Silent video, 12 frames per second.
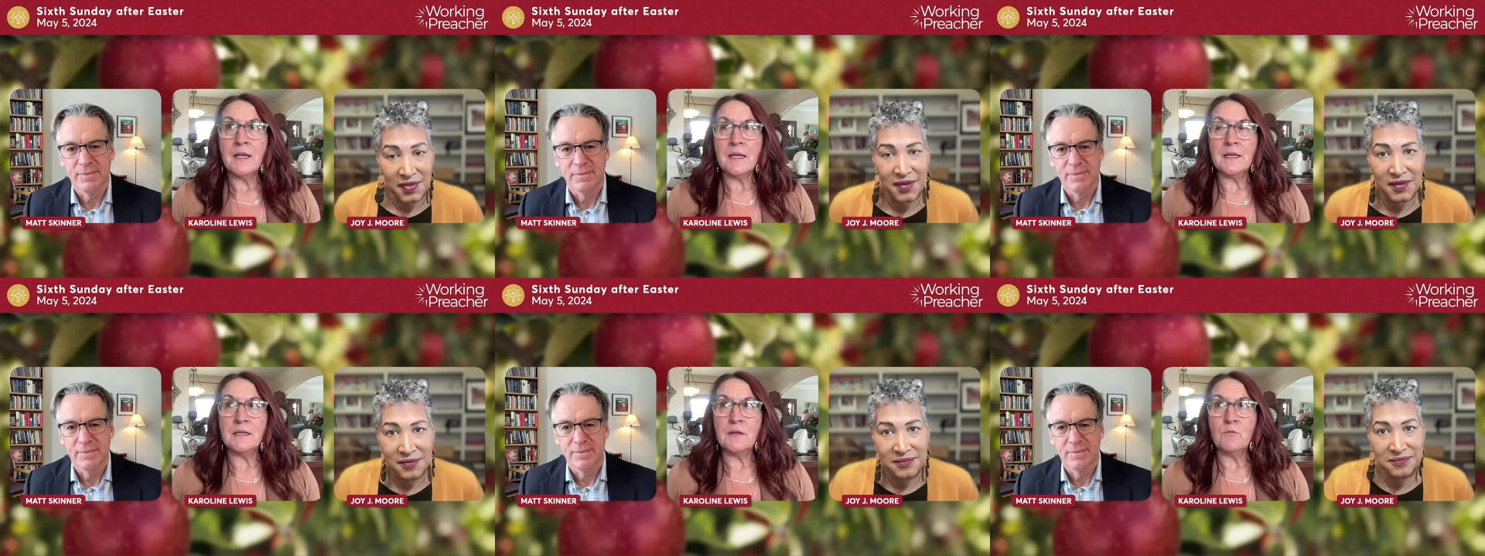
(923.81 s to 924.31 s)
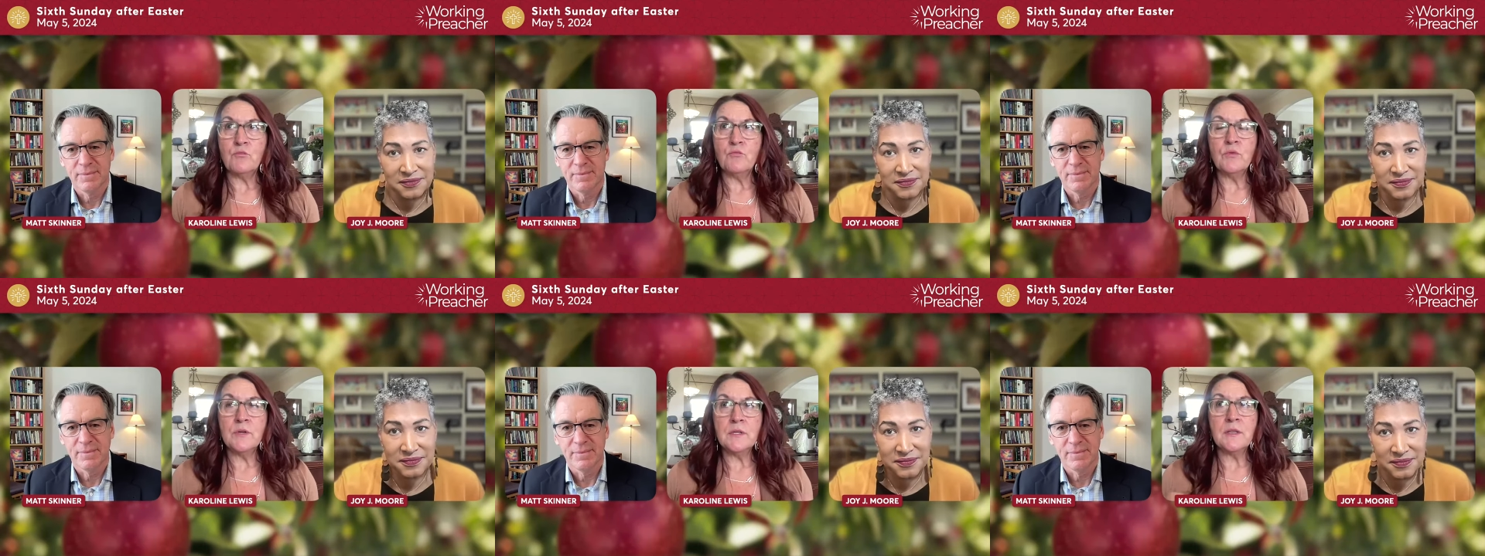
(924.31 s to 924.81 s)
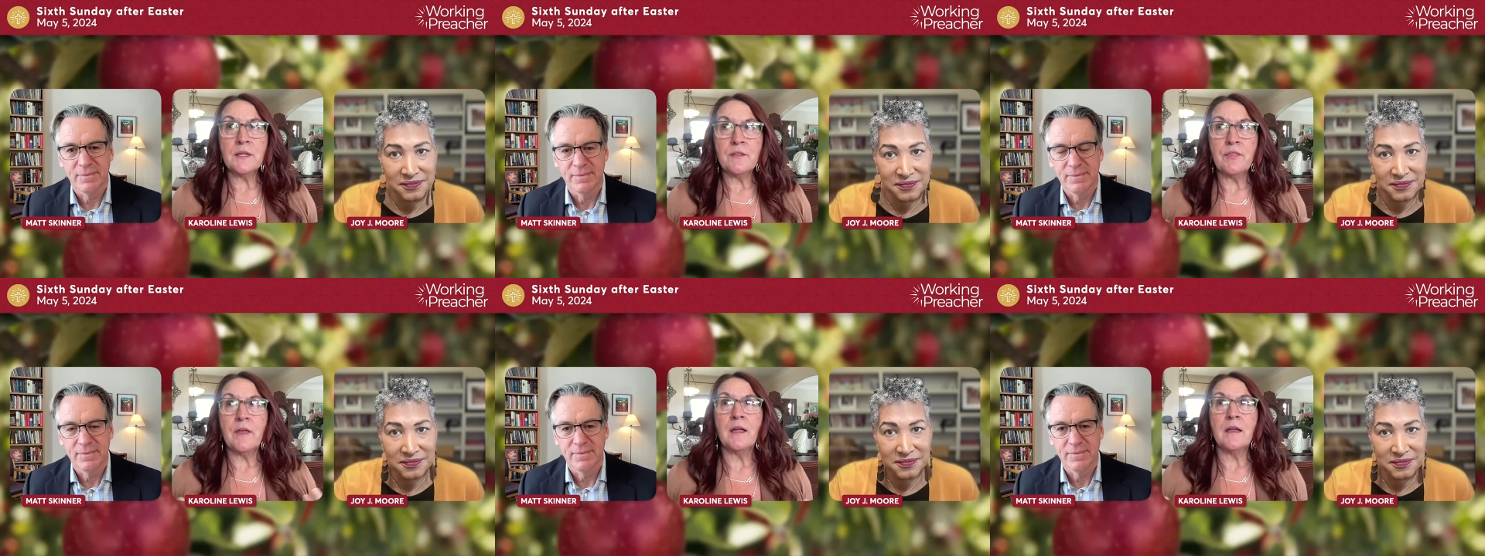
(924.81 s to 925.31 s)
Speaker 1: it
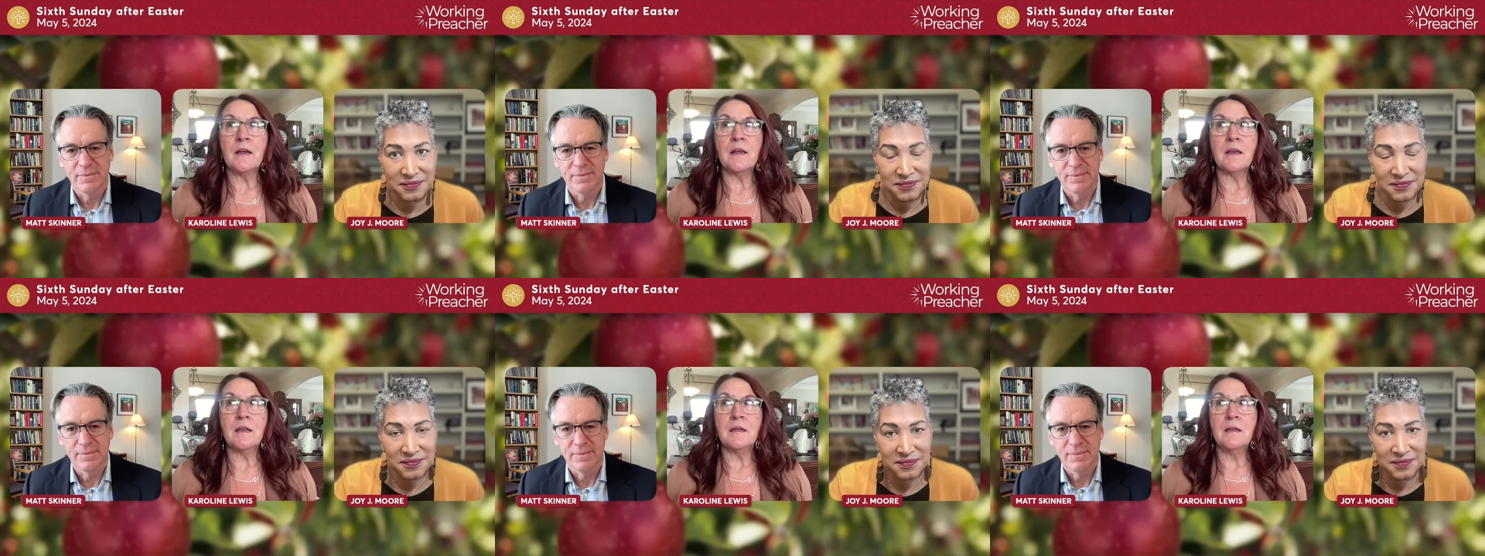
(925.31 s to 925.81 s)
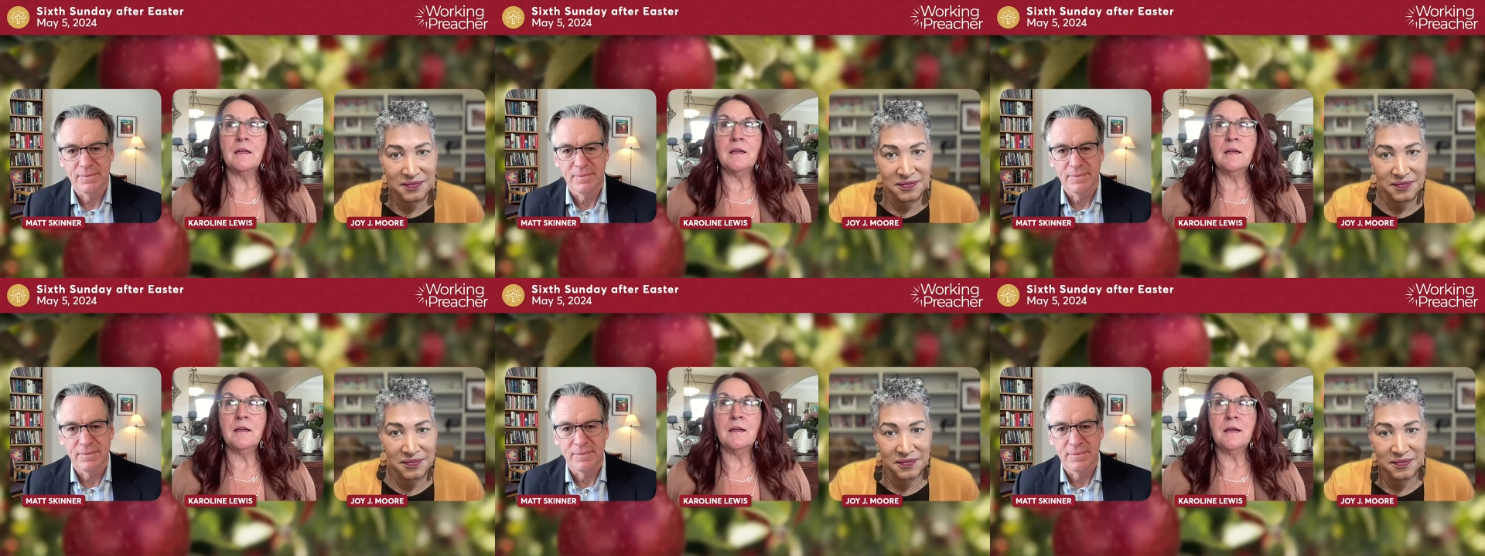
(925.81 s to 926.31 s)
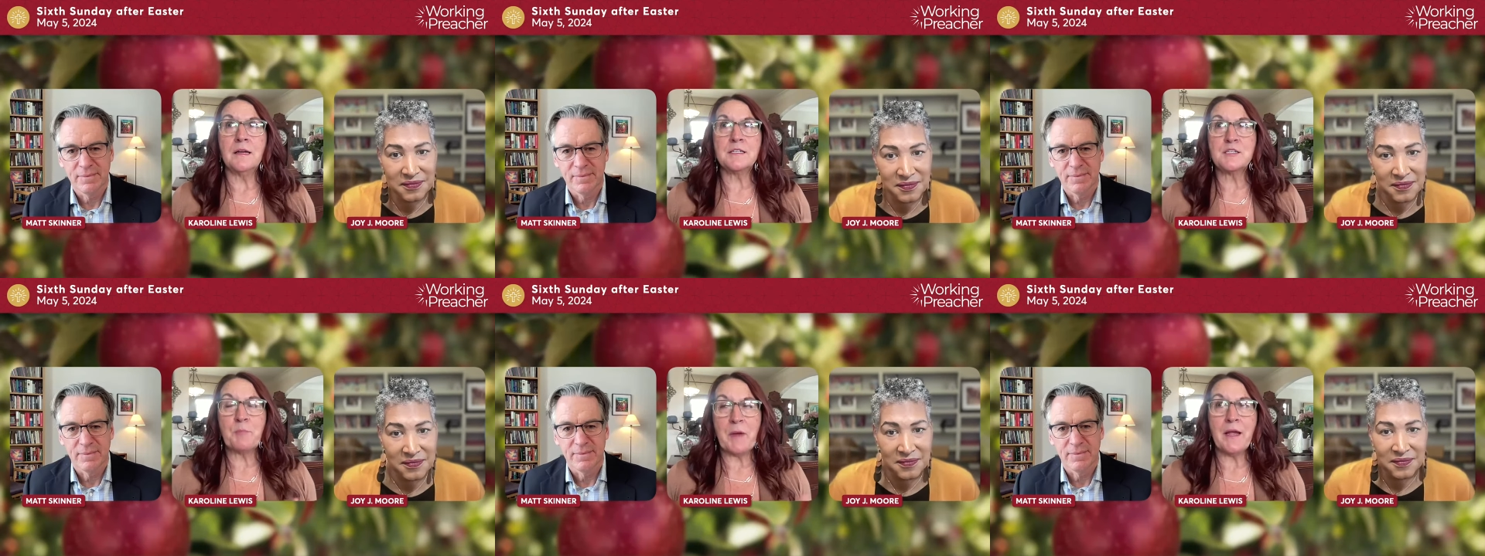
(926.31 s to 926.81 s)
really then
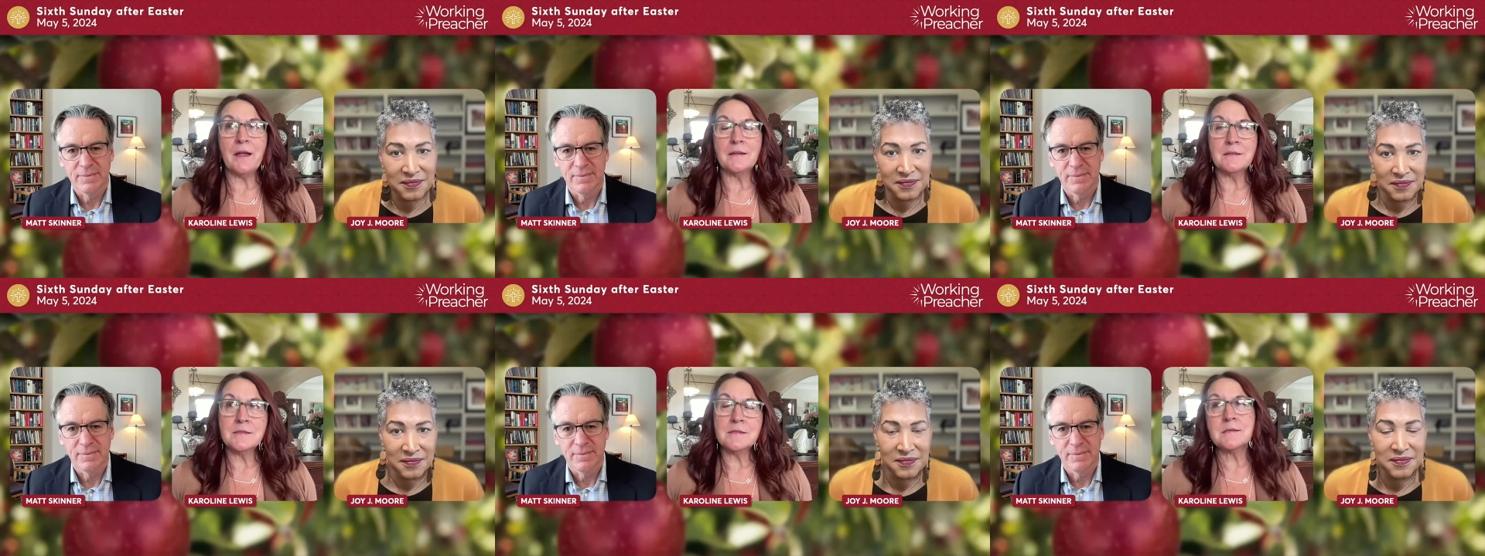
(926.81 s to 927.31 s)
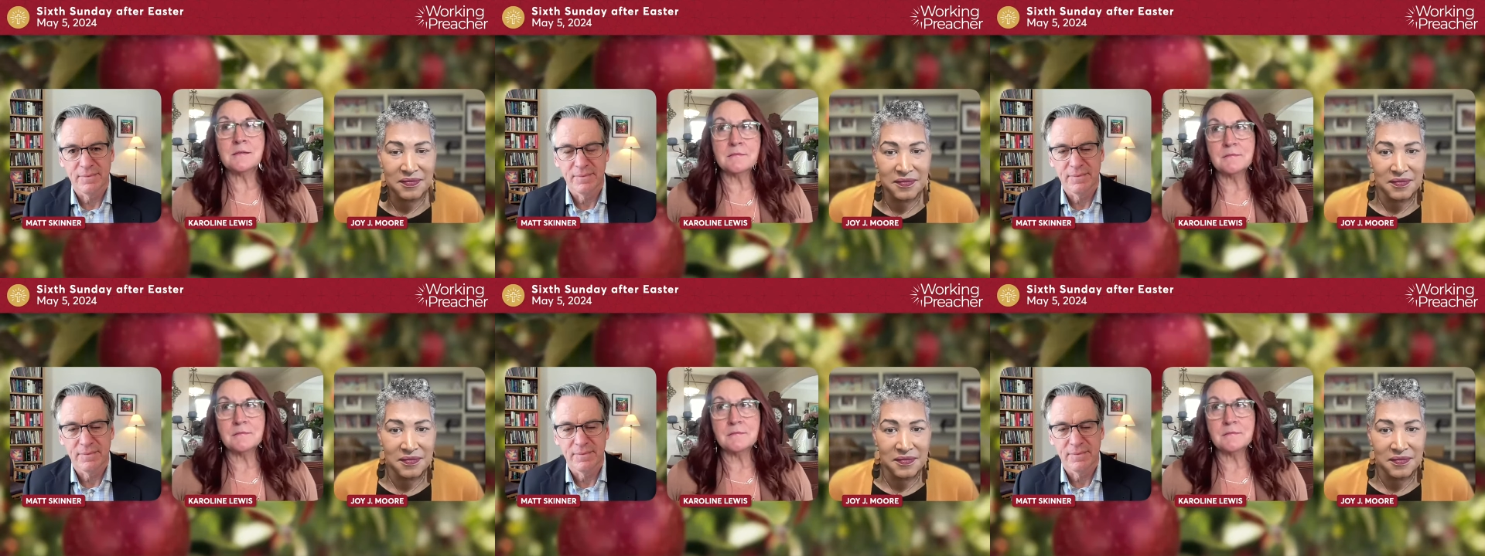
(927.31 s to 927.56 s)
expands